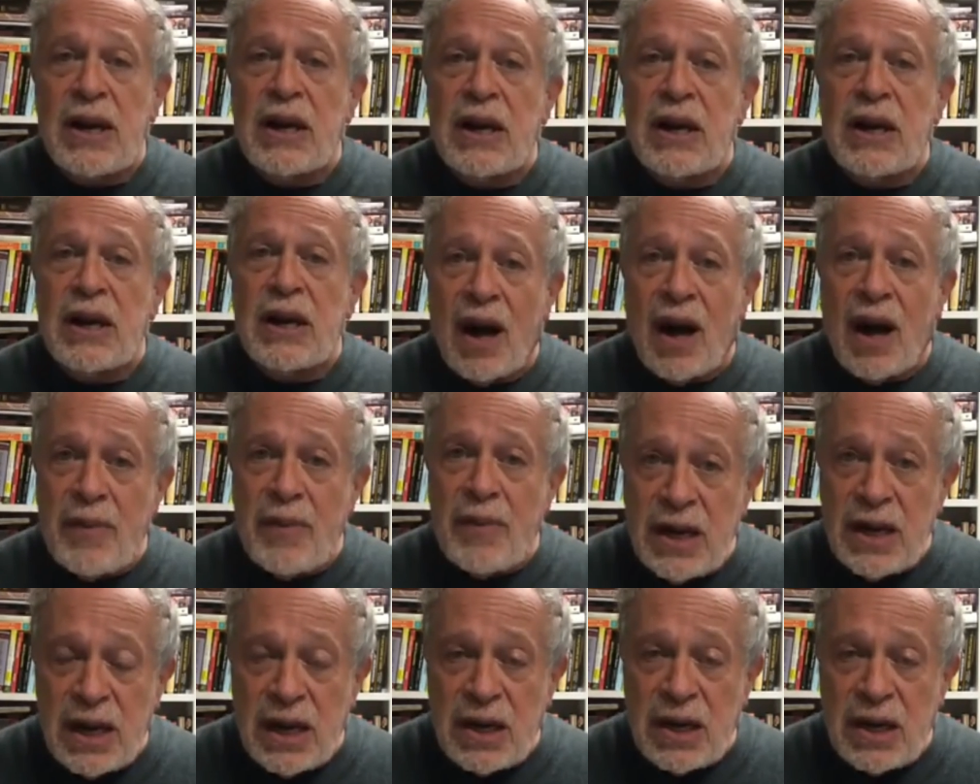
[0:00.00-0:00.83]

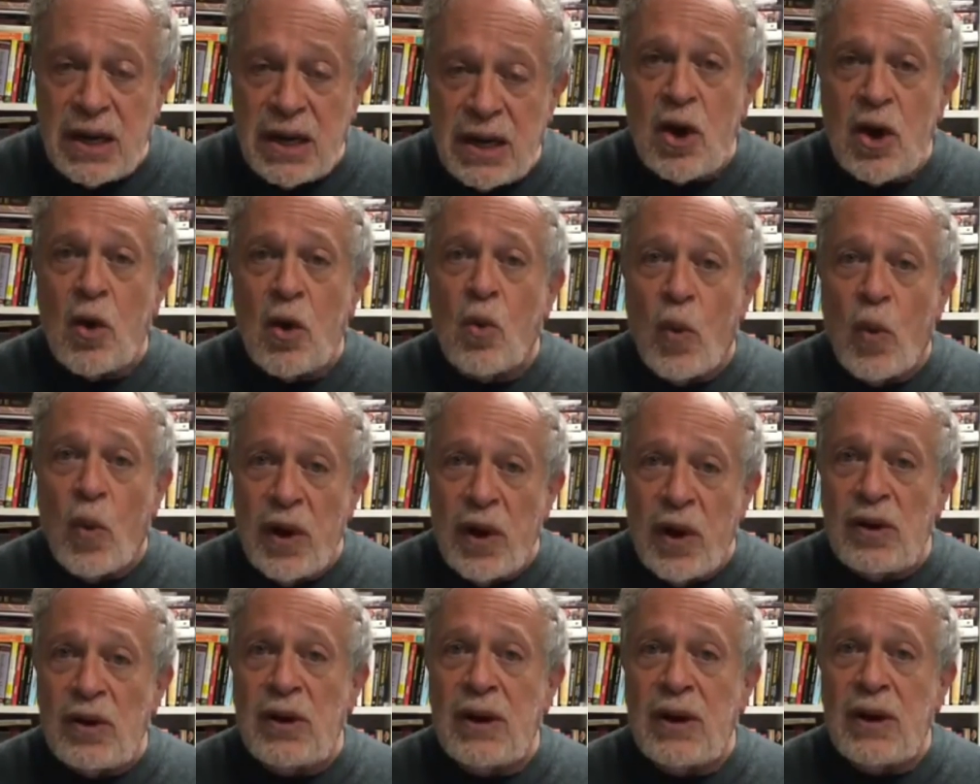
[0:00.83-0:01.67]
nominees
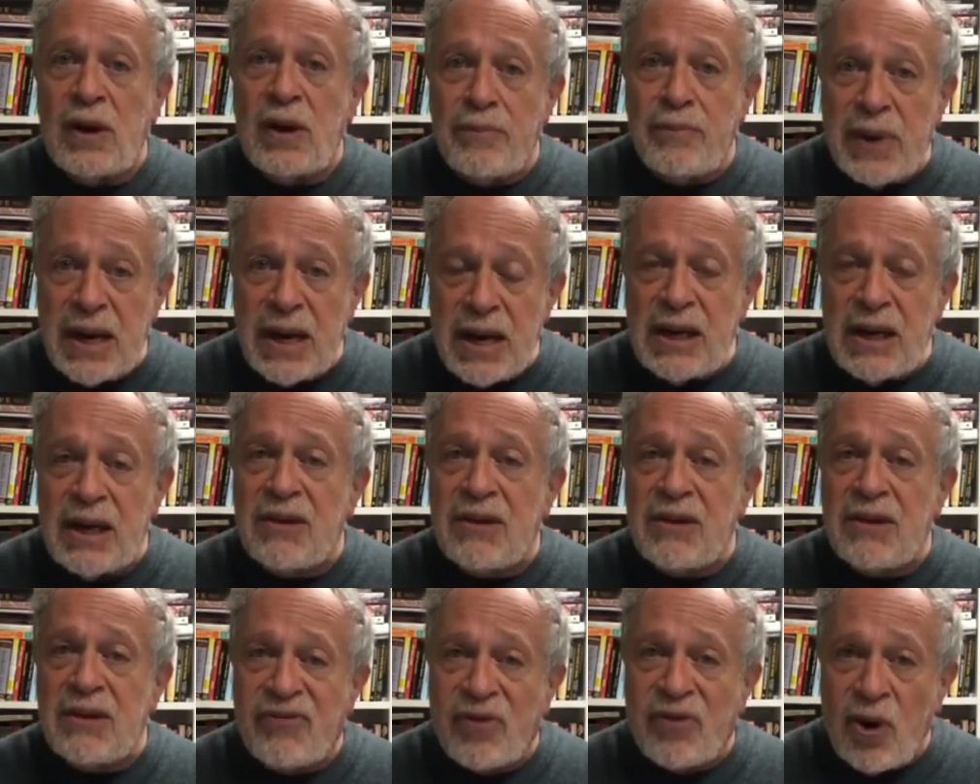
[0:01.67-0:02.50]
will be
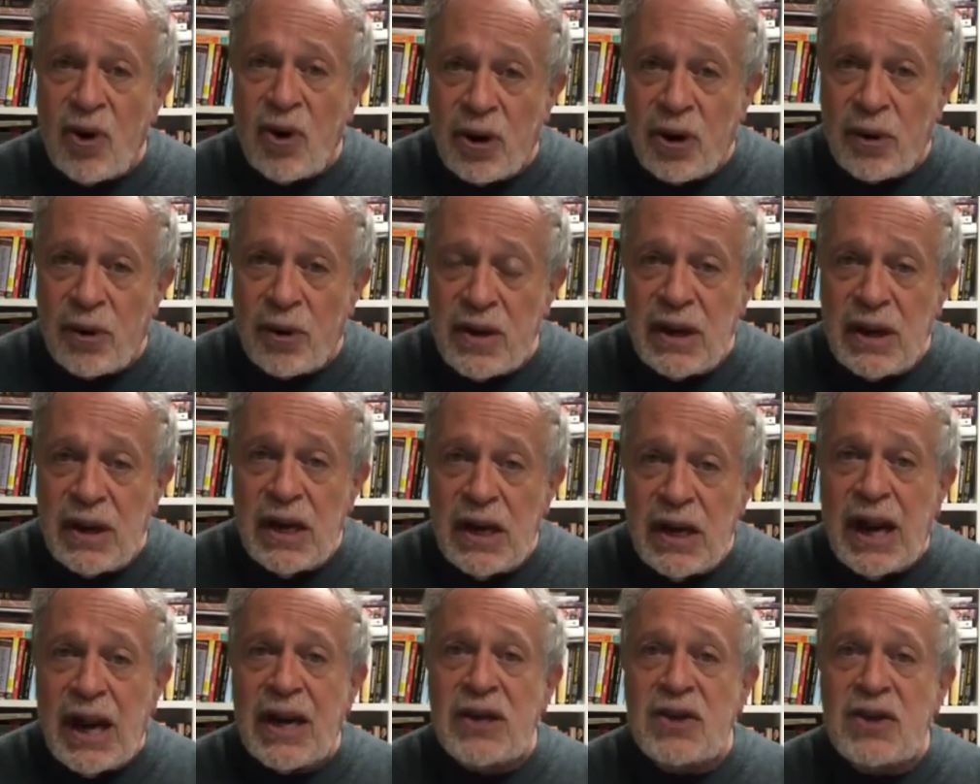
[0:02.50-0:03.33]
confirmed
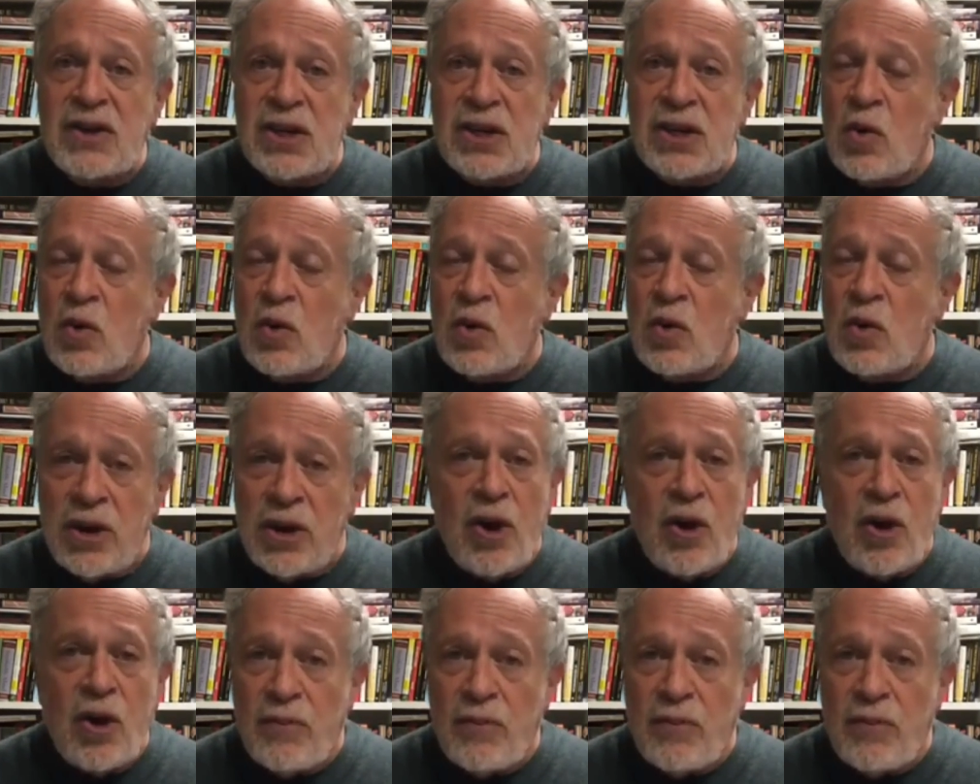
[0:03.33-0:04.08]
until we know